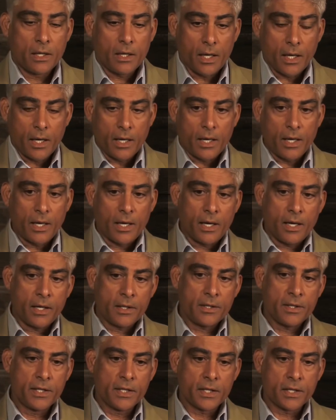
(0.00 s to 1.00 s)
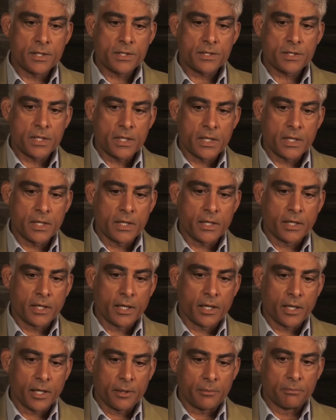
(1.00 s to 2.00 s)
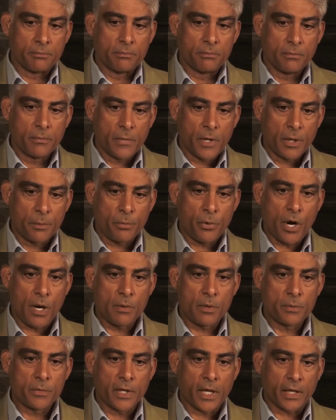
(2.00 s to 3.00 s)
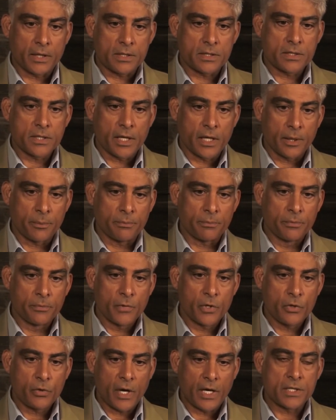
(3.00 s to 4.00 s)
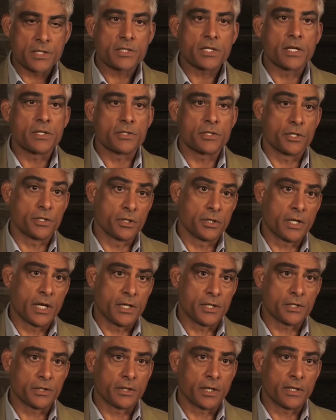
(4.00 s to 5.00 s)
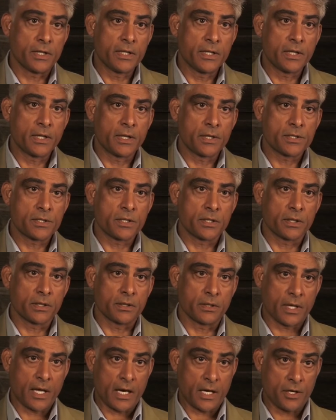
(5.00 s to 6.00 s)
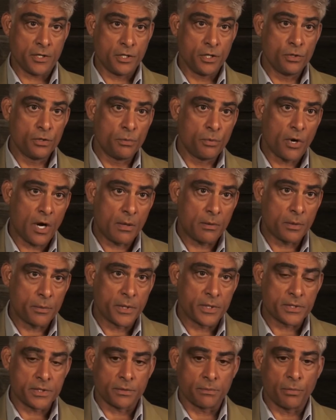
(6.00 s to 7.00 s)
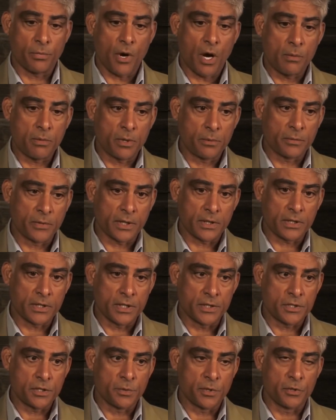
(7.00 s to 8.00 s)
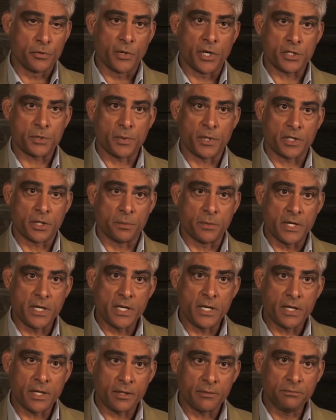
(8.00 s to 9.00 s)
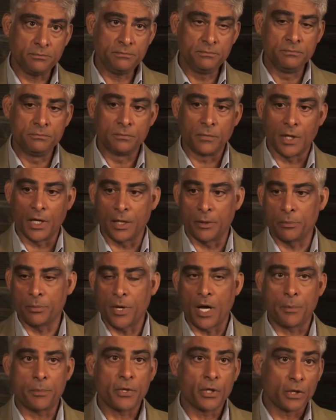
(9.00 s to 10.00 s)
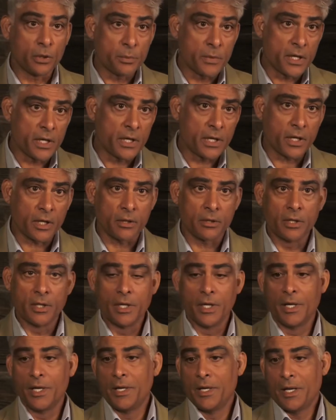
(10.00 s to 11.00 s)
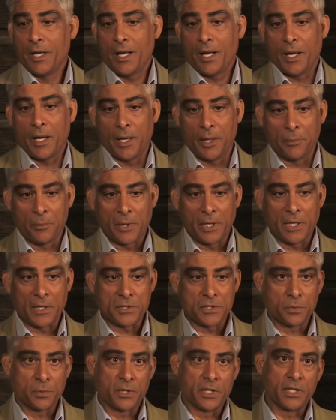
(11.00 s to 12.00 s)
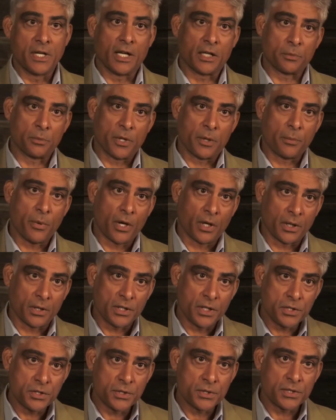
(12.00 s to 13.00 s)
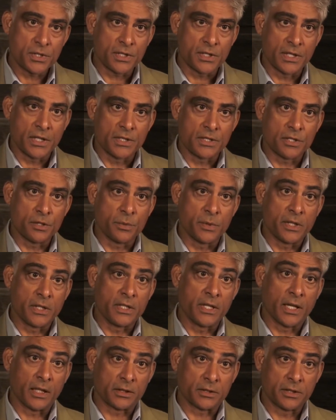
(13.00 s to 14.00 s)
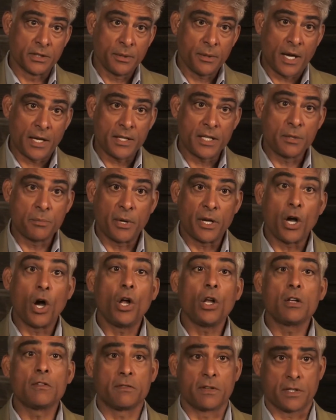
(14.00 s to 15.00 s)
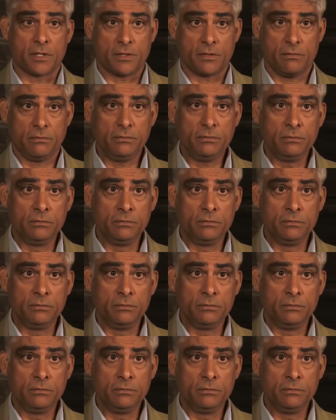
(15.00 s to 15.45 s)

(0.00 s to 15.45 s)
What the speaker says: I think it's a problem that transcends education. I think it's an attitude problem. It's a problem that needs to be addressed by the media, popular media. It needs to be dealt by politicians. It needs to be dealt, I think, by all of us,